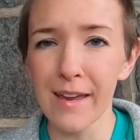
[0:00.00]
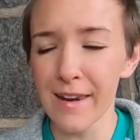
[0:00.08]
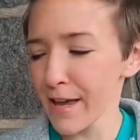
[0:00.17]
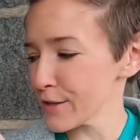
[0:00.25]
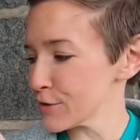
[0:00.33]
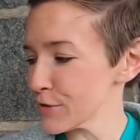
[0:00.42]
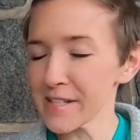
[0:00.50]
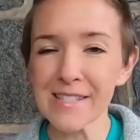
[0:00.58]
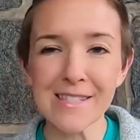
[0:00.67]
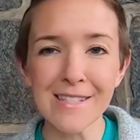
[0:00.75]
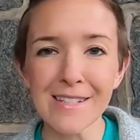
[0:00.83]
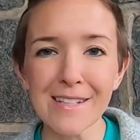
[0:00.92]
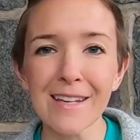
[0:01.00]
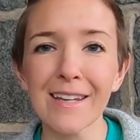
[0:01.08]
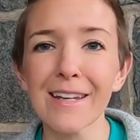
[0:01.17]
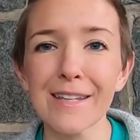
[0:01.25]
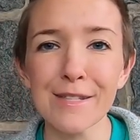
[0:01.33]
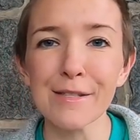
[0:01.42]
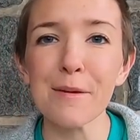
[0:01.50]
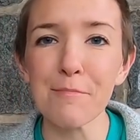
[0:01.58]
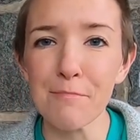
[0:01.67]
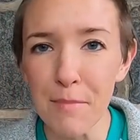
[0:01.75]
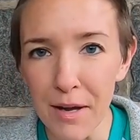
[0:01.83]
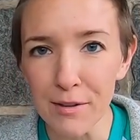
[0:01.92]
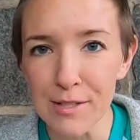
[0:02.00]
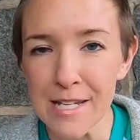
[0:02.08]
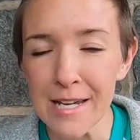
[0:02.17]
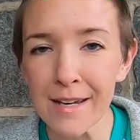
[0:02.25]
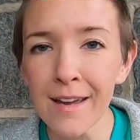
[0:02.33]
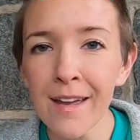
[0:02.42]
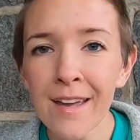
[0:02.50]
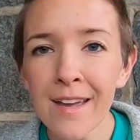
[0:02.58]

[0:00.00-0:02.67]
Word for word: And as you can see, it is mail day.